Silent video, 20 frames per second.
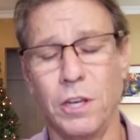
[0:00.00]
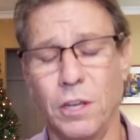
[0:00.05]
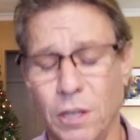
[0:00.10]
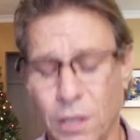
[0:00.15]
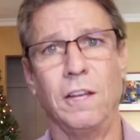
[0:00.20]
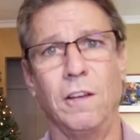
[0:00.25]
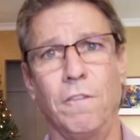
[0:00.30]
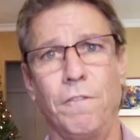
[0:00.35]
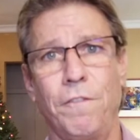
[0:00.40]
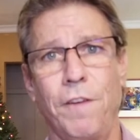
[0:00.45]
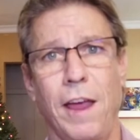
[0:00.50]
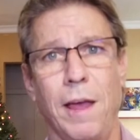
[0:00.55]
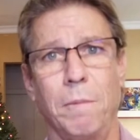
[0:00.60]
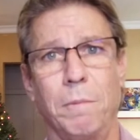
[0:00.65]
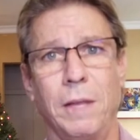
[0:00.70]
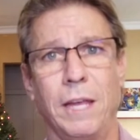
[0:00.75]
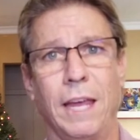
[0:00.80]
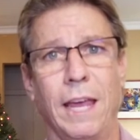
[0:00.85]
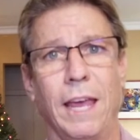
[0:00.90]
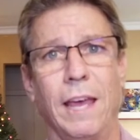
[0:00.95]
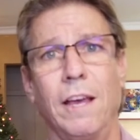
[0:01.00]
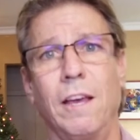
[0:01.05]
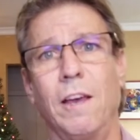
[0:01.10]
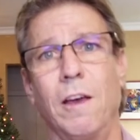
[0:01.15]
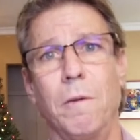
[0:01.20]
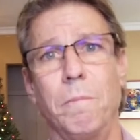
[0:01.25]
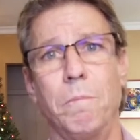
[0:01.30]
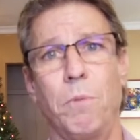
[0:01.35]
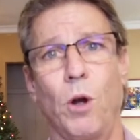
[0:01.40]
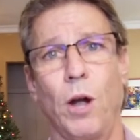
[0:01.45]
Single family
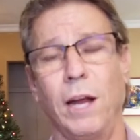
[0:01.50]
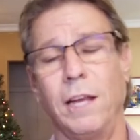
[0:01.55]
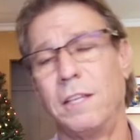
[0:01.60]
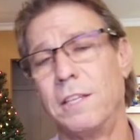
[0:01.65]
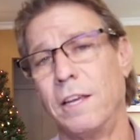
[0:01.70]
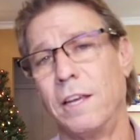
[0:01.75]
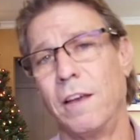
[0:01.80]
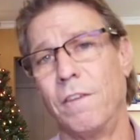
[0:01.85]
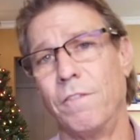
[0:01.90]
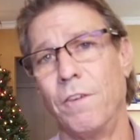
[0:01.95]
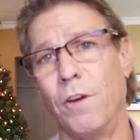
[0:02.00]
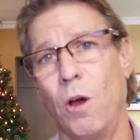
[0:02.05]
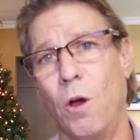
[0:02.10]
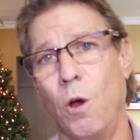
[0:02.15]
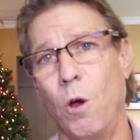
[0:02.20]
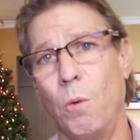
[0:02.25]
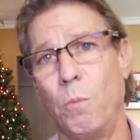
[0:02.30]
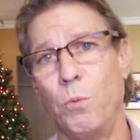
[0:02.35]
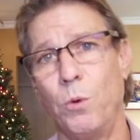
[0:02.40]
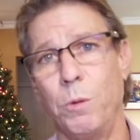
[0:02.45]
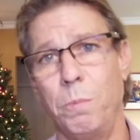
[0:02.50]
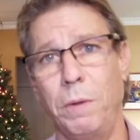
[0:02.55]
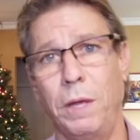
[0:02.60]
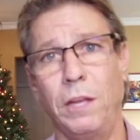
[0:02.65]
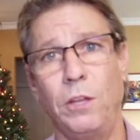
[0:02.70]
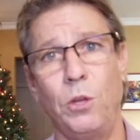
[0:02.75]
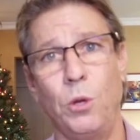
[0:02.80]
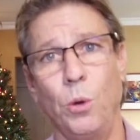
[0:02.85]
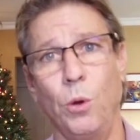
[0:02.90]
income pricing of a home would be